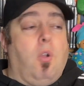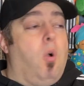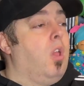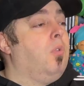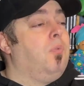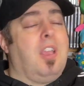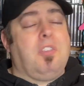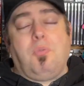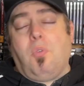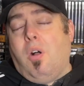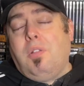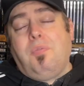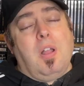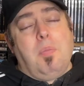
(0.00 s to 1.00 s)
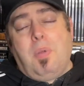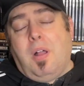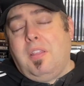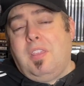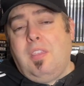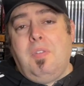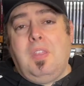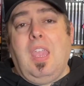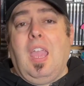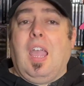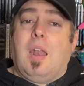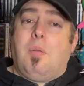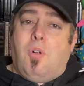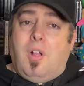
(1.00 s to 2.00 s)
All the rest were all available on DVD. I
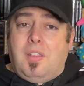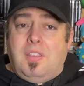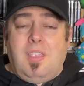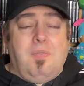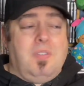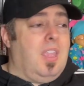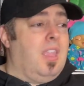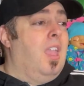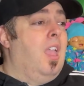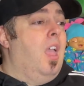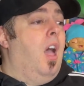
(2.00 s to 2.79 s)
got them all on DVD.